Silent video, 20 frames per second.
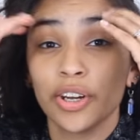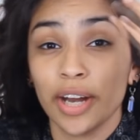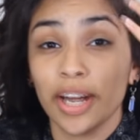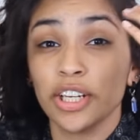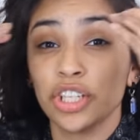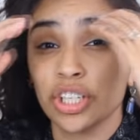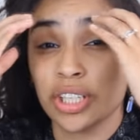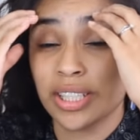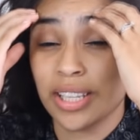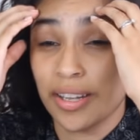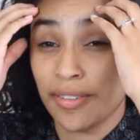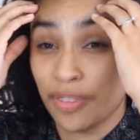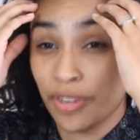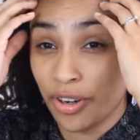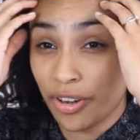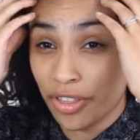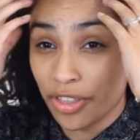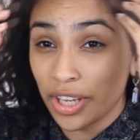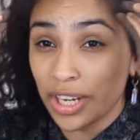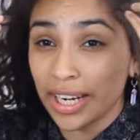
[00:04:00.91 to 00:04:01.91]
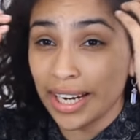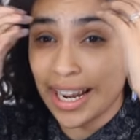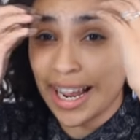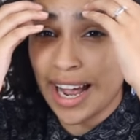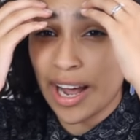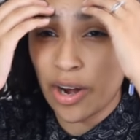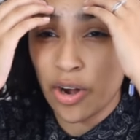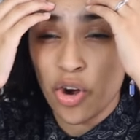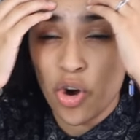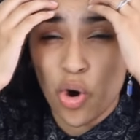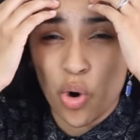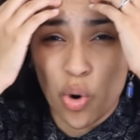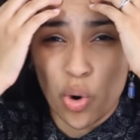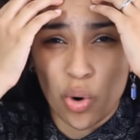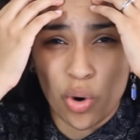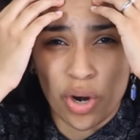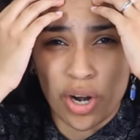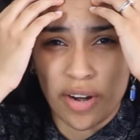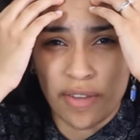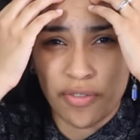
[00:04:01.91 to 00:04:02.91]
your edges if they're thinning out
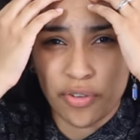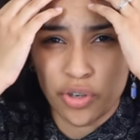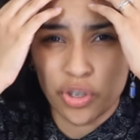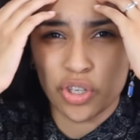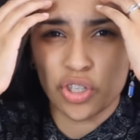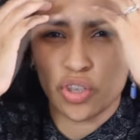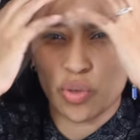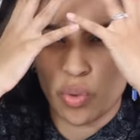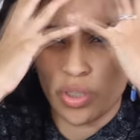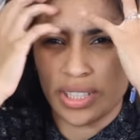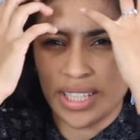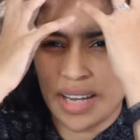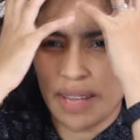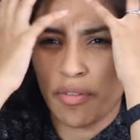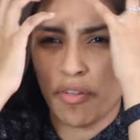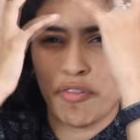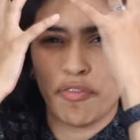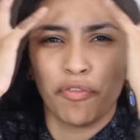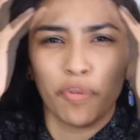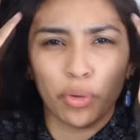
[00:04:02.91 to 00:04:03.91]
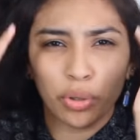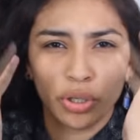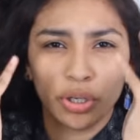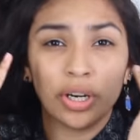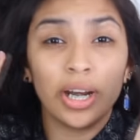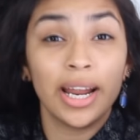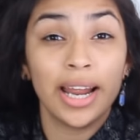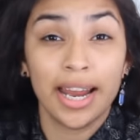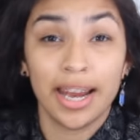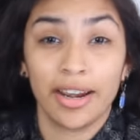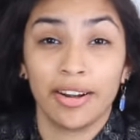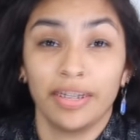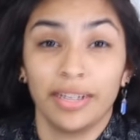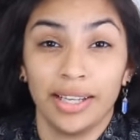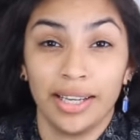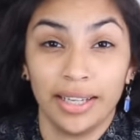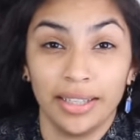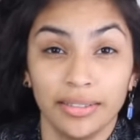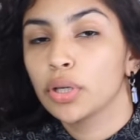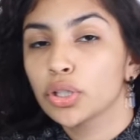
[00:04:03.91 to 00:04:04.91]
or if you just want to have a fuller
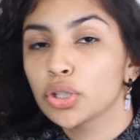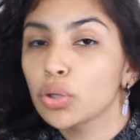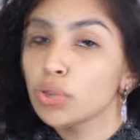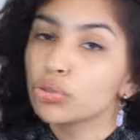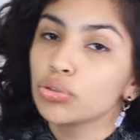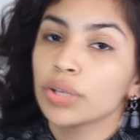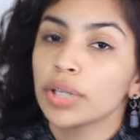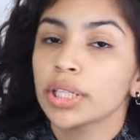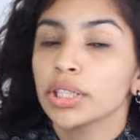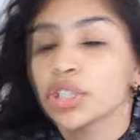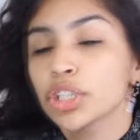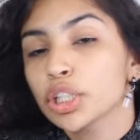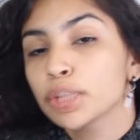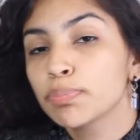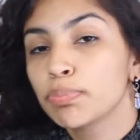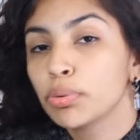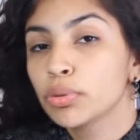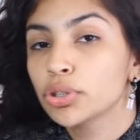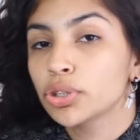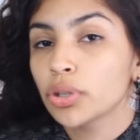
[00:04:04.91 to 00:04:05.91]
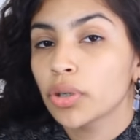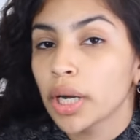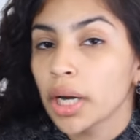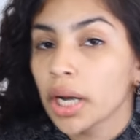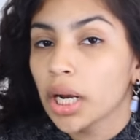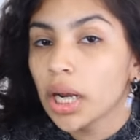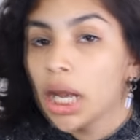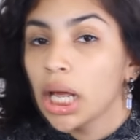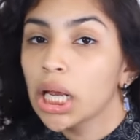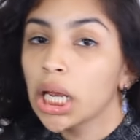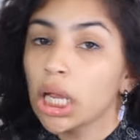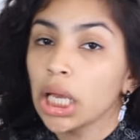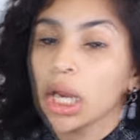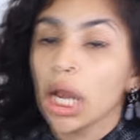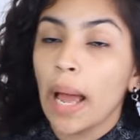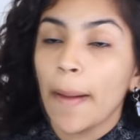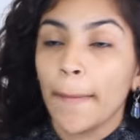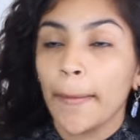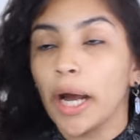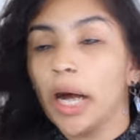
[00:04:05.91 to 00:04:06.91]
hairline. So you can just put your hair like
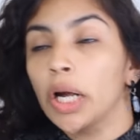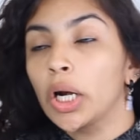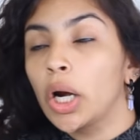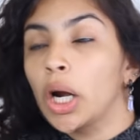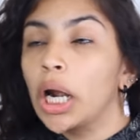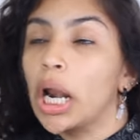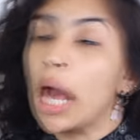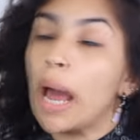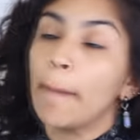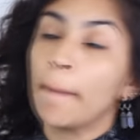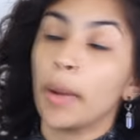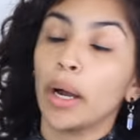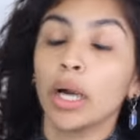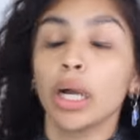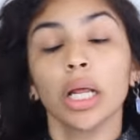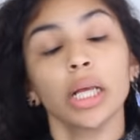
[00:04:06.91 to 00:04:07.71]
in a